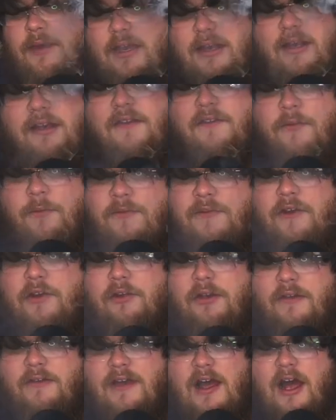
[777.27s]
up getting into some
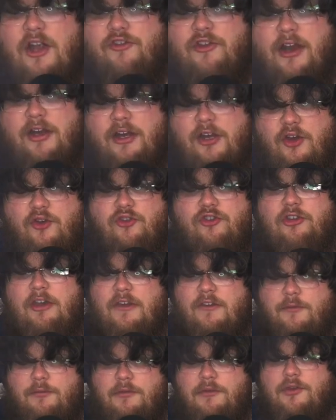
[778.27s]
serious contract
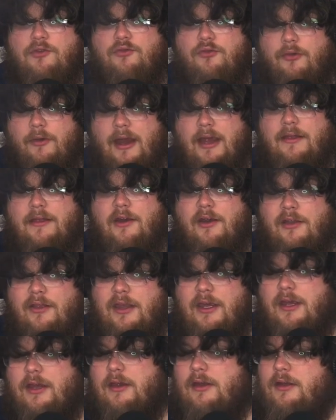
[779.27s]
negotiations with Hugh Grant there at
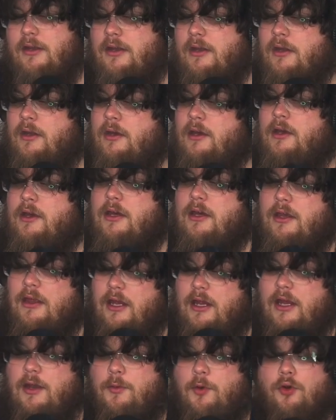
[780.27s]
the end, and
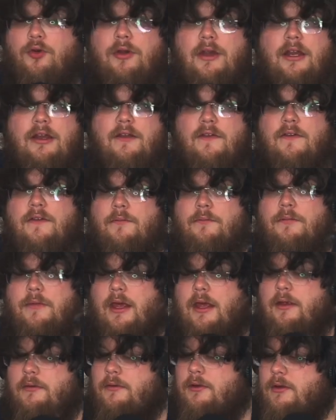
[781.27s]
they end up agreeing to something
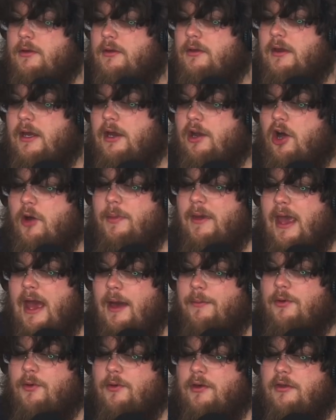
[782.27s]
that they could all be
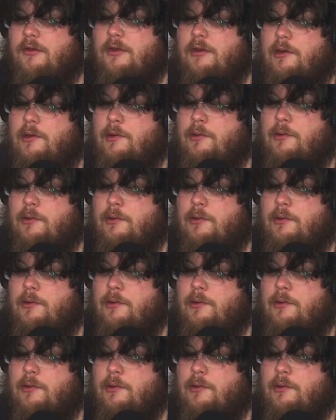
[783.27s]
happy with.